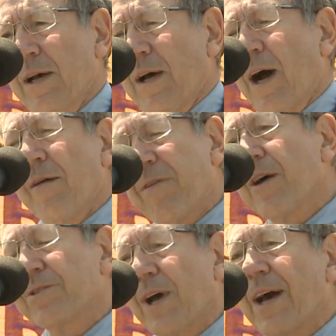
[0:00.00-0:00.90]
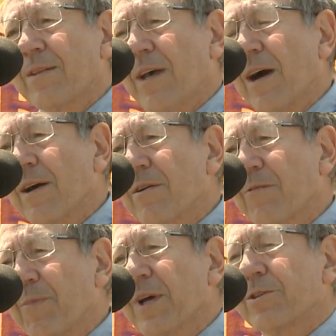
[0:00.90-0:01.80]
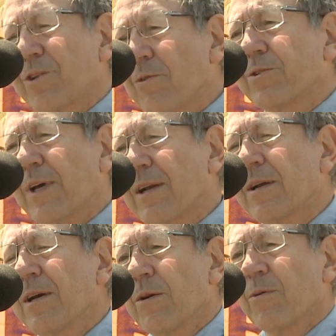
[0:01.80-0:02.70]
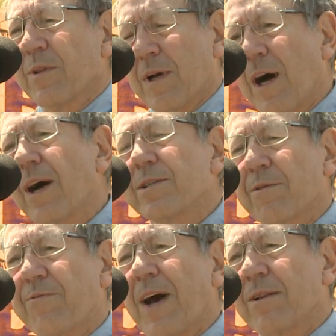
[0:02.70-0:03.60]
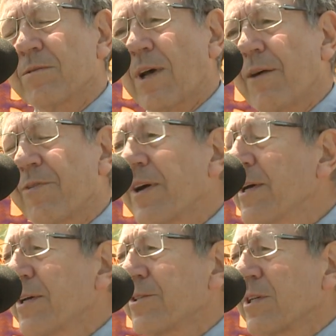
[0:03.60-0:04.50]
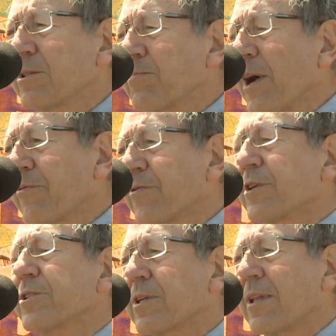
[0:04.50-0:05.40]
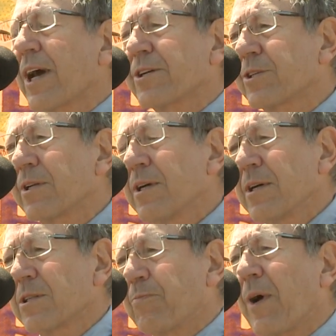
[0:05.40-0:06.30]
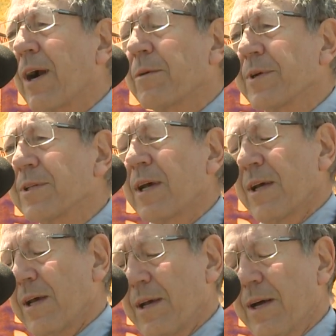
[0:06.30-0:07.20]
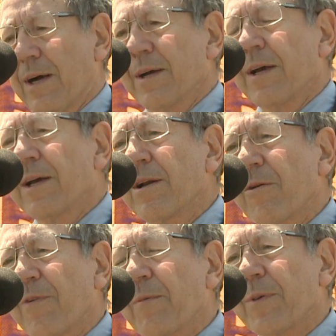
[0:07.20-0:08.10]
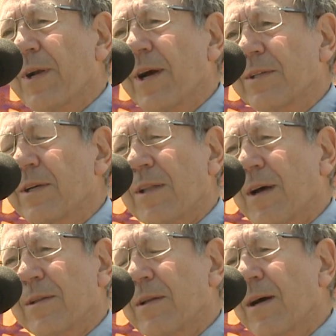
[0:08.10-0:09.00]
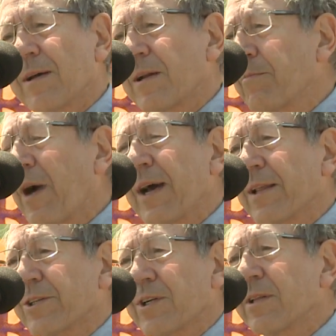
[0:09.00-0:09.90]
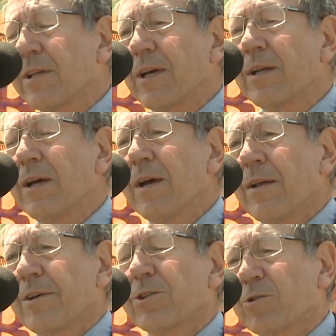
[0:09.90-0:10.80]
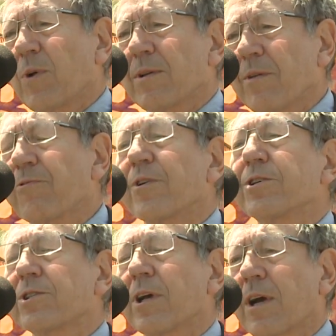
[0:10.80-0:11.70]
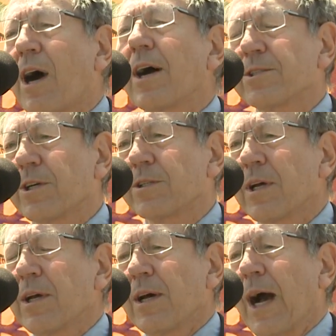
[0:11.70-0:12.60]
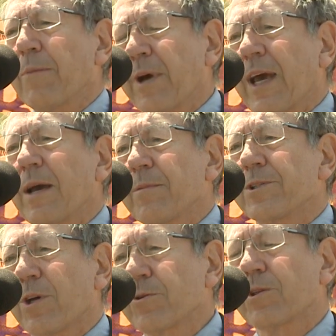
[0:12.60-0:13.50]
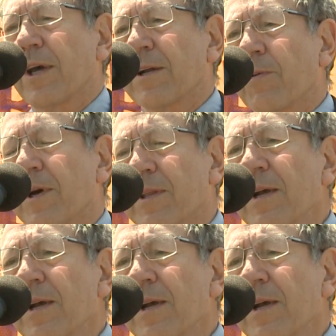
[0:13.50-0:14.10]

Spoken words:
I have also had the honor of being associated with the cause of Falun Dafa since my first election to Parliament in November 1999 in a by-election. Indeed, this is one of the first causes I became associated with.